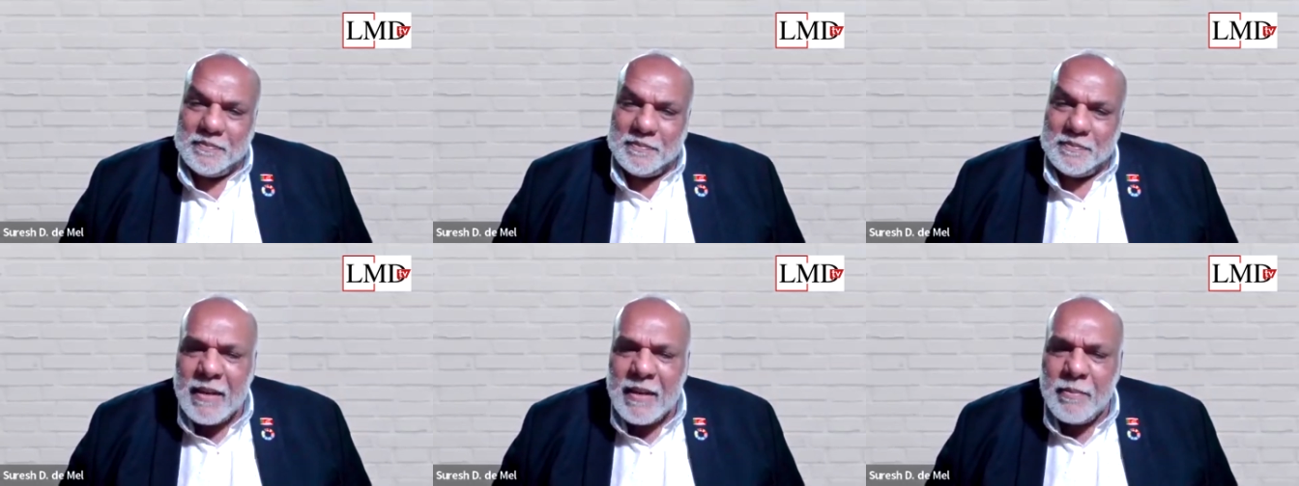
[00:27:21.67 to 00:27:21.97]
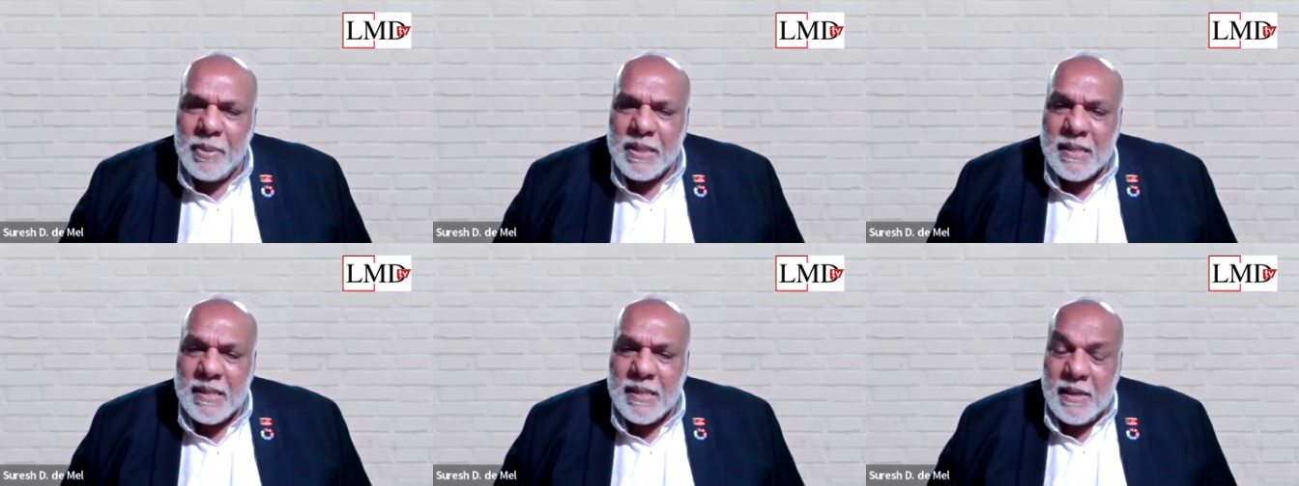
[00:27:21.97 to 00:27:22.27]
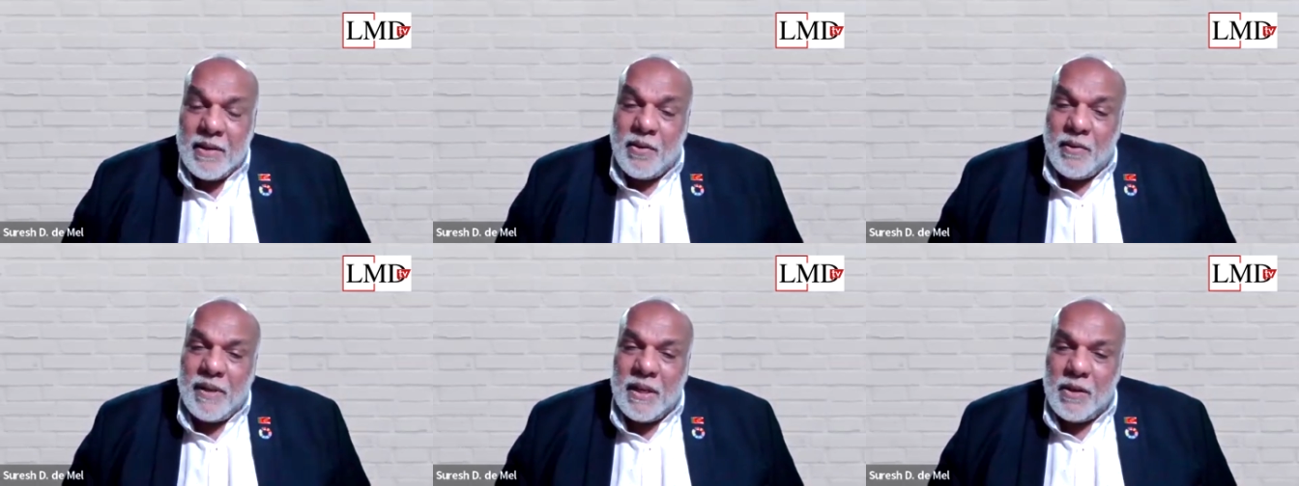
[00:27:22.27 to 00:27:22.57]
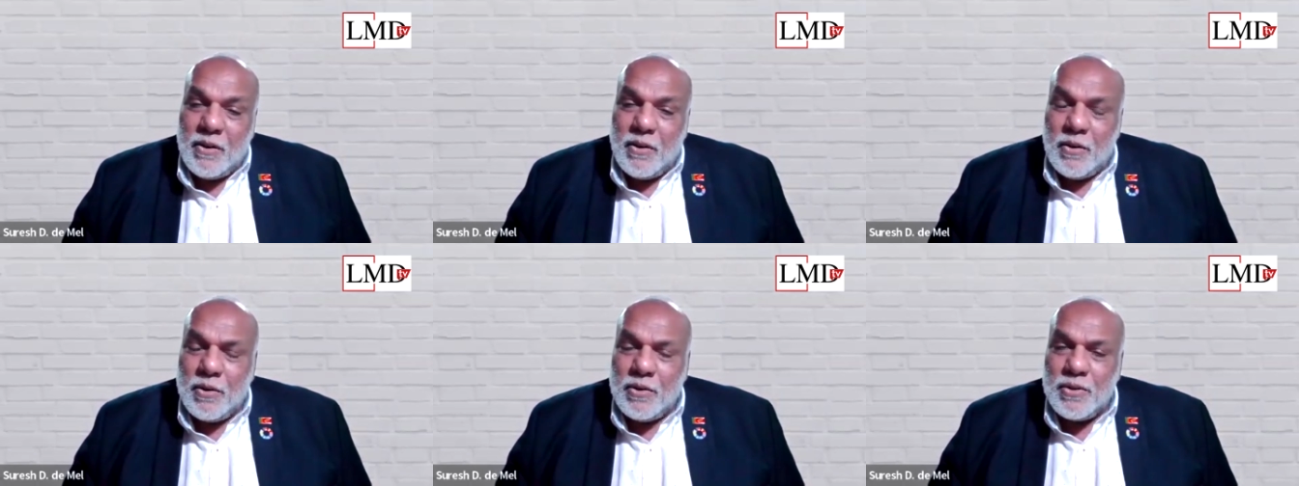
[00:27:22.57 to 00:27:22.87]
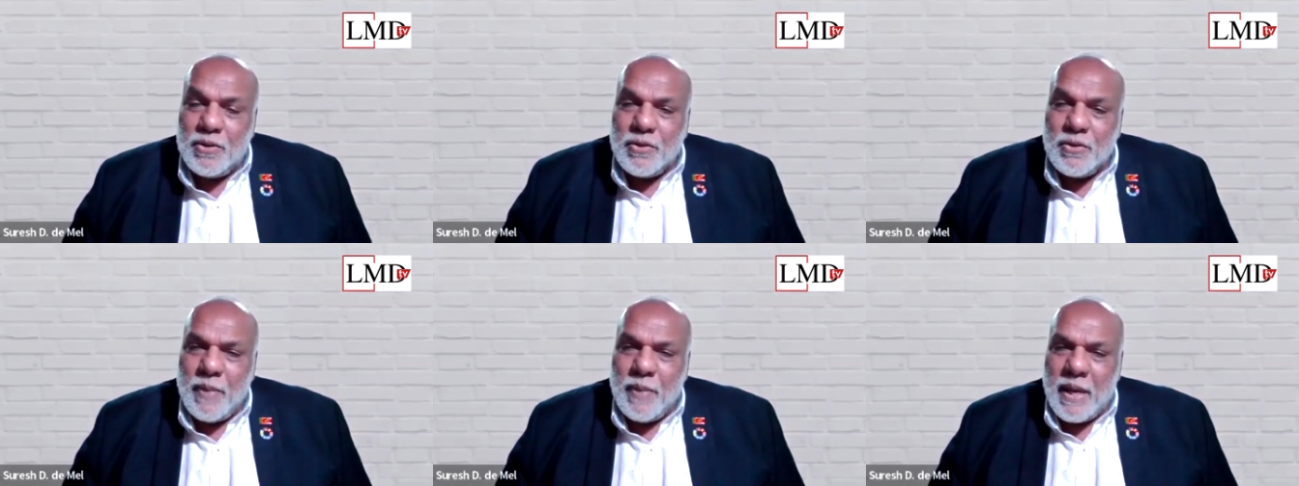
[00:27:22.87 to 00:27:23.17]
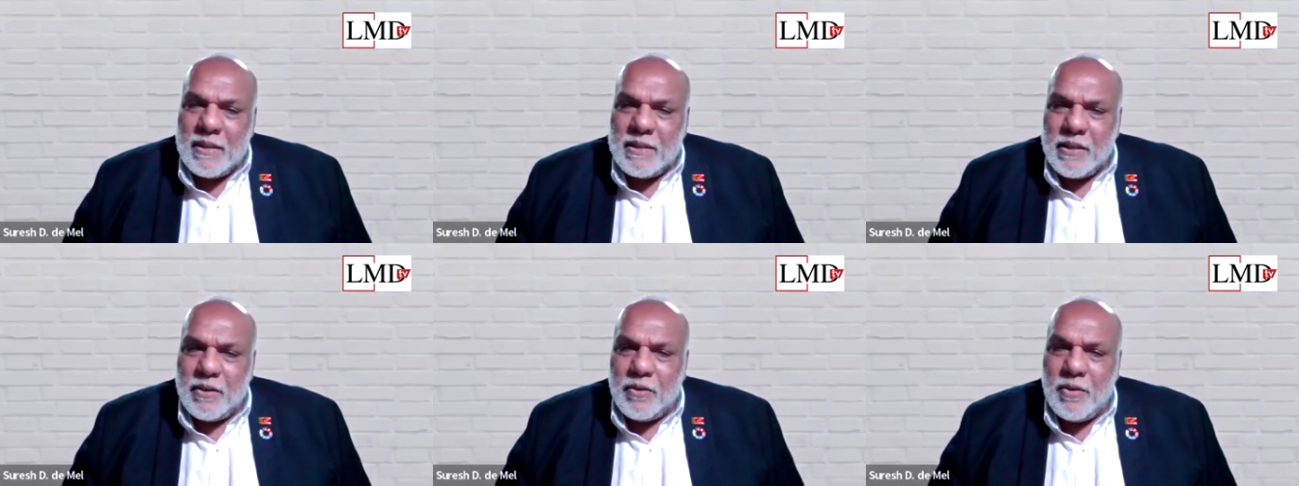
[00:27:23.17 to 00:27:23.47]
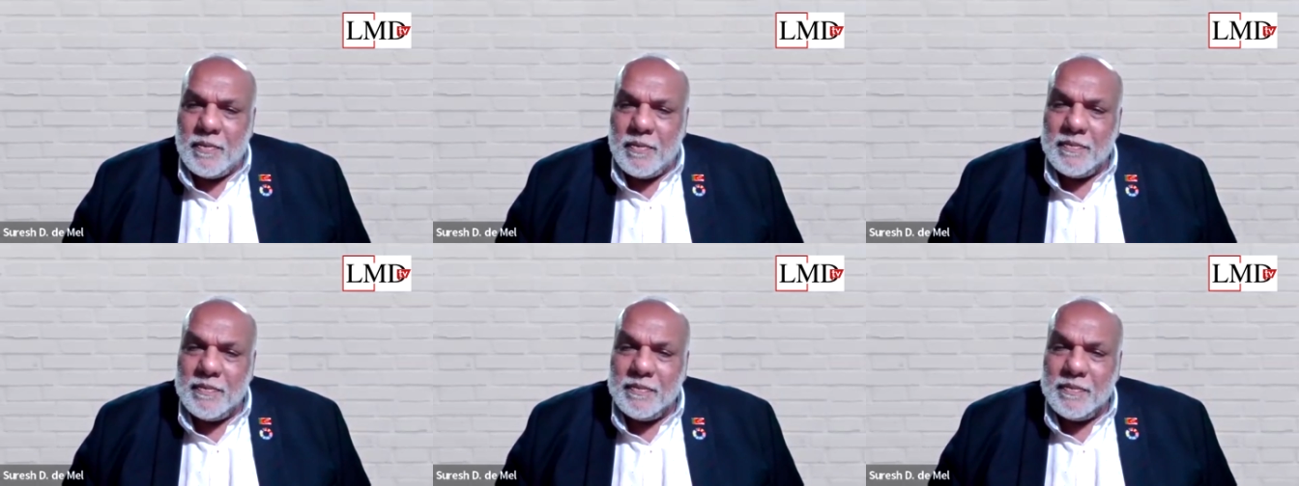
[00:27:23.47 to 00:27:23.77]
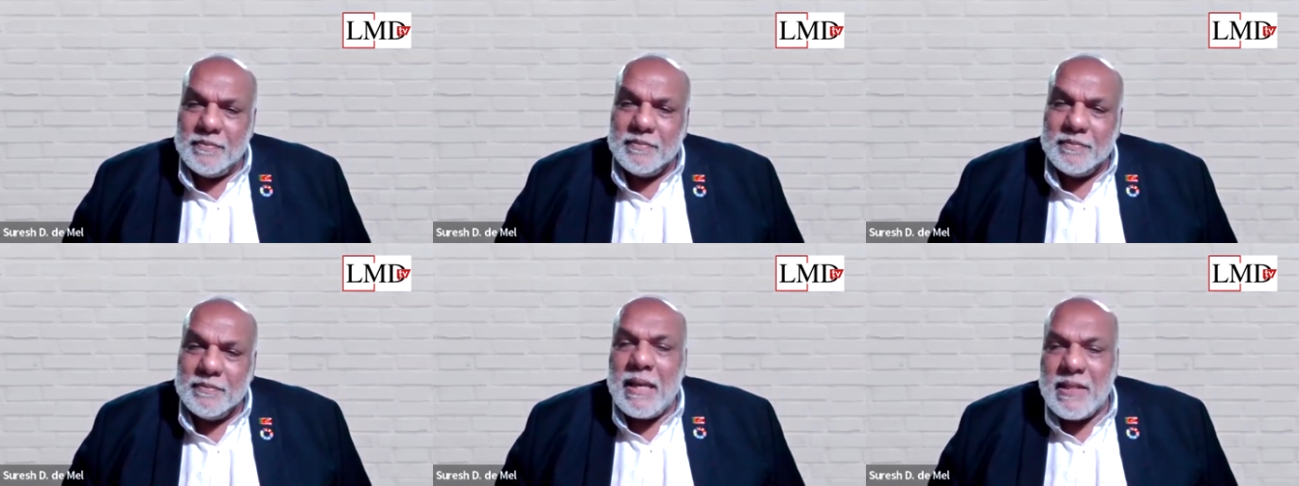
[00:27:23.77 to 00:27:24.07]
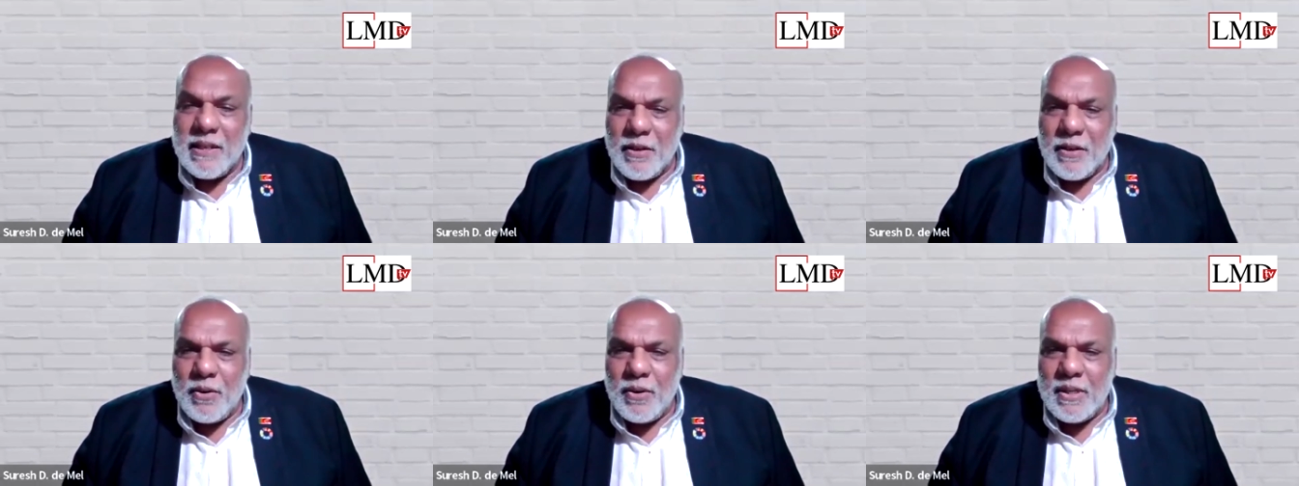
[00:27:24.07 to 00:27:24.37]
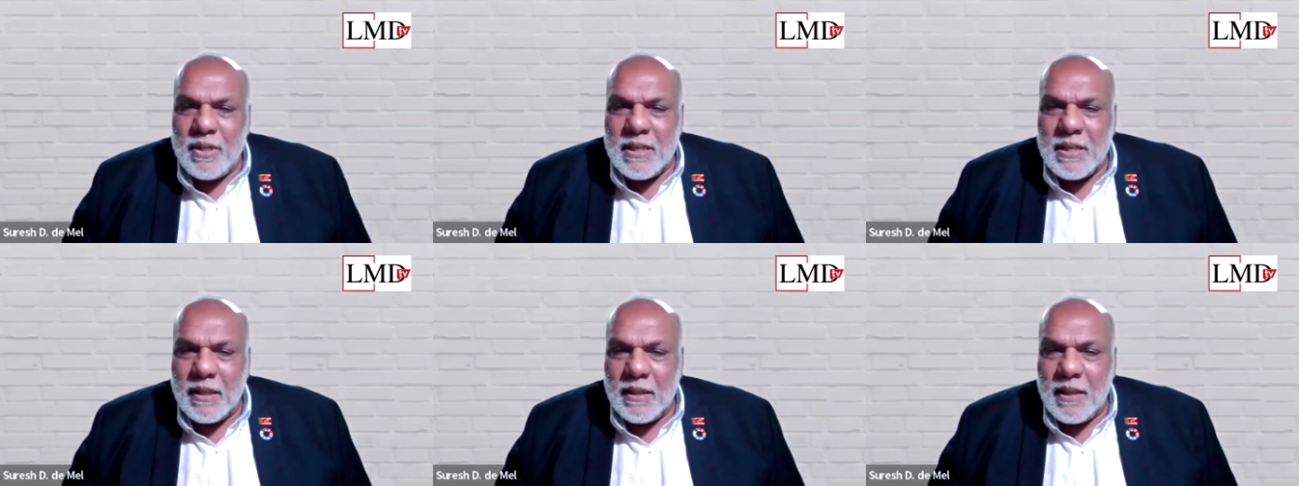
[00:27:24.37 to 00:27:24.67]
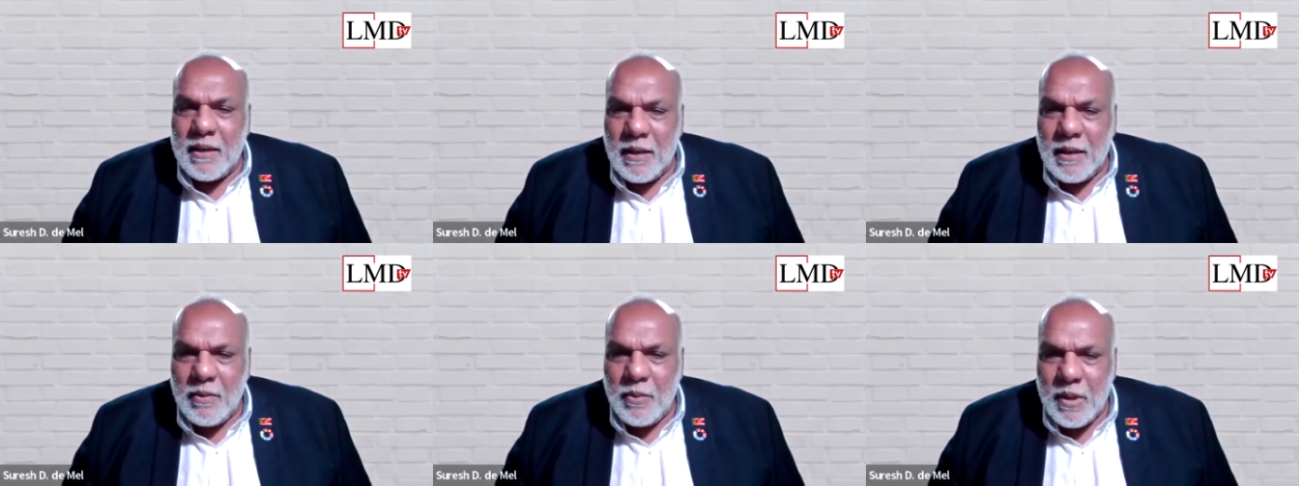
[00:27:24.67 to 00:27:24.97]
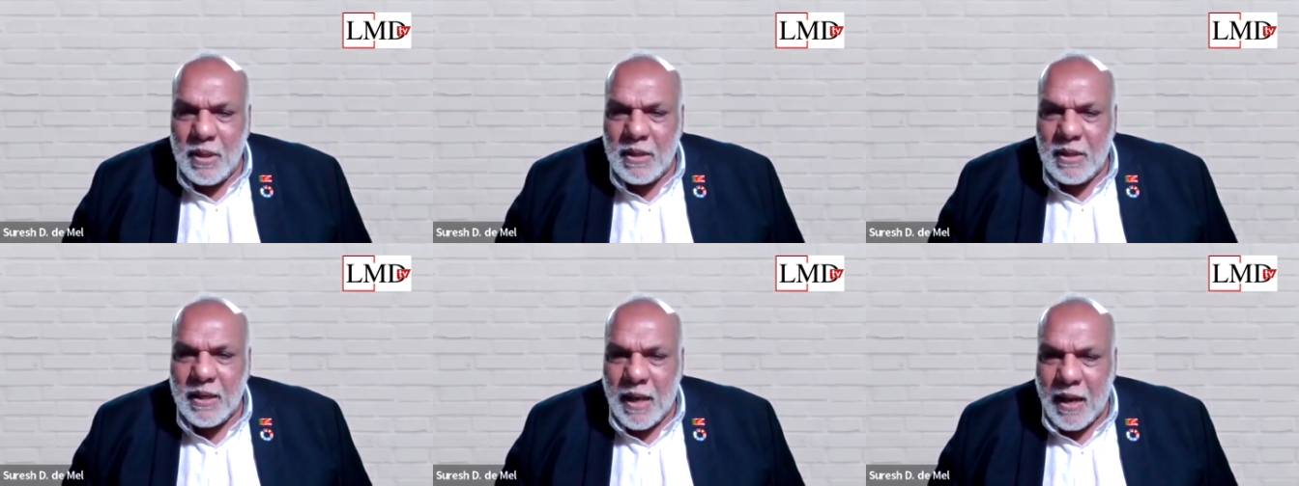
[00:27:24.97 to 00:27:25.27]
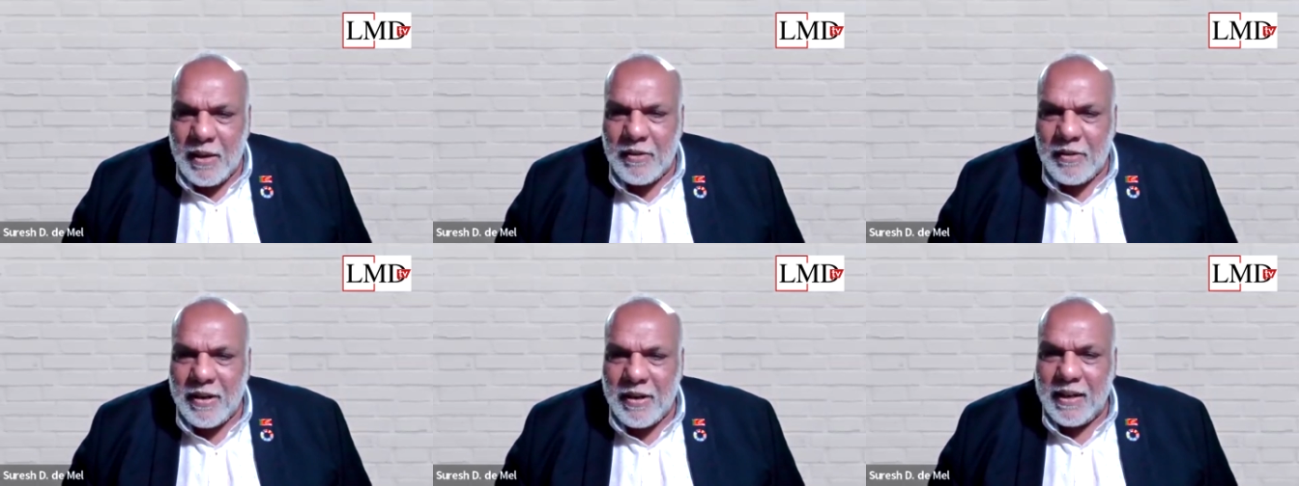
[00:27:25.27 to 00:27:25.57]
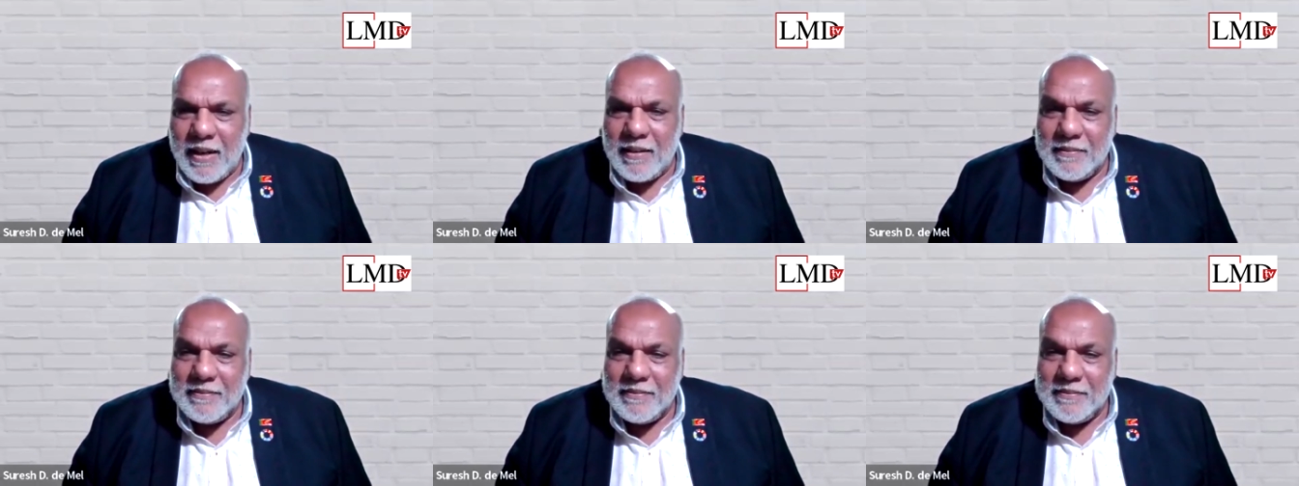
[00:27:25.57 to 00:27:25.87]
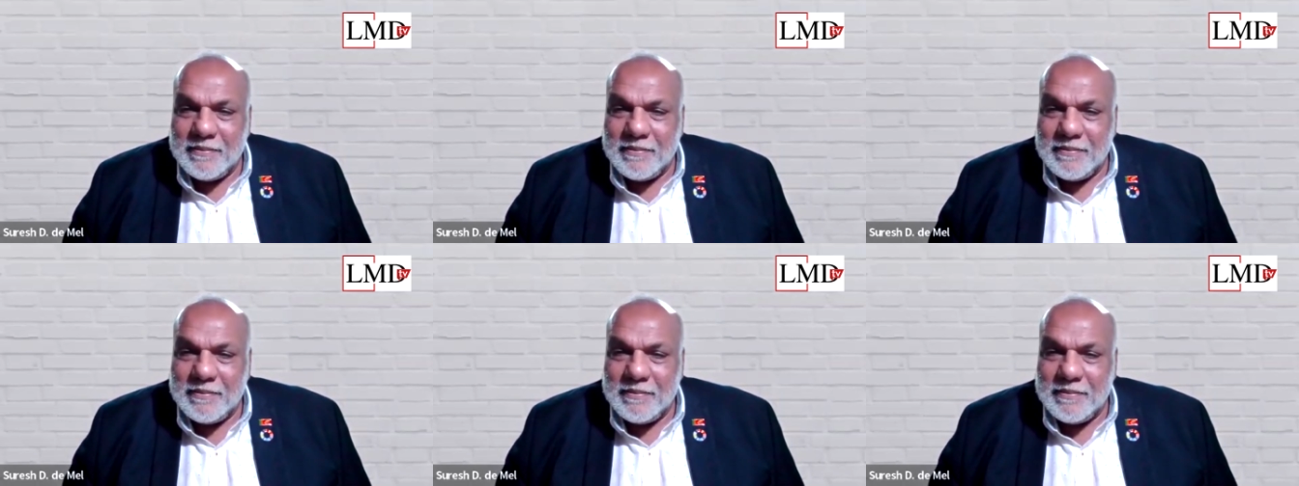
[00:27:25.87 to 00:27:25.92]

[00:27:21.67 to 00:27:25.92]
80% of it goes to Mexico. Mexico is a third world country.